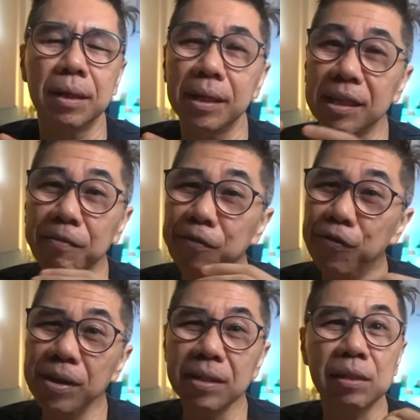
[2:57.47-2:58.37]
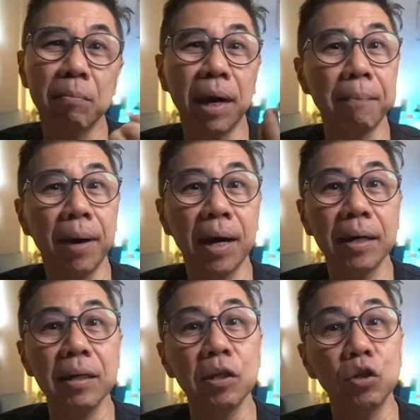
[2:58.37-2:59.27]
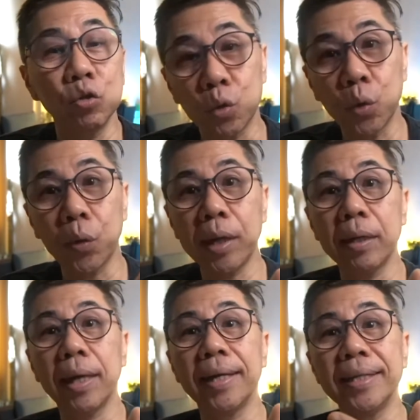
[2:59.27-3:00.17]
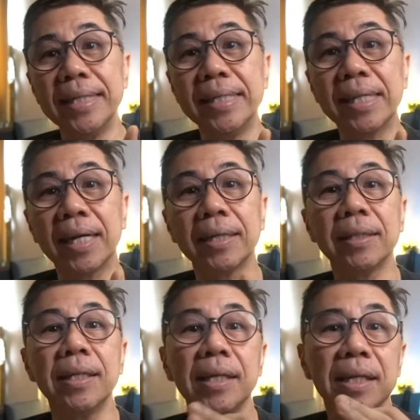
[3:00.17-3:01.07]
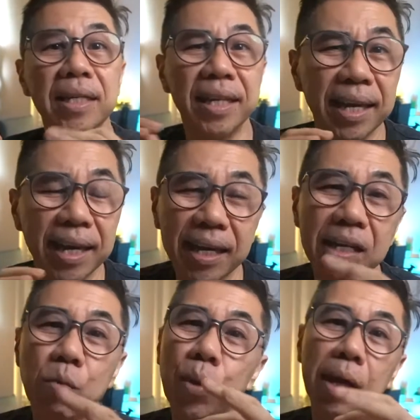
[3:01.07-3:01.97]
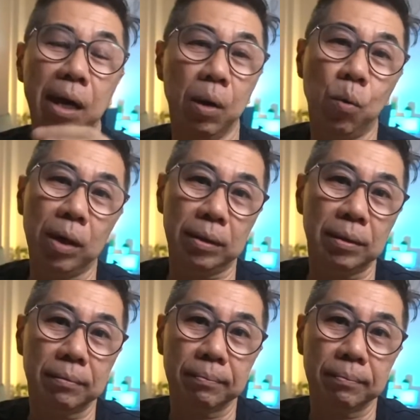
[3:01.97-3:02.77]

It frees my mind to create and design in any way I want.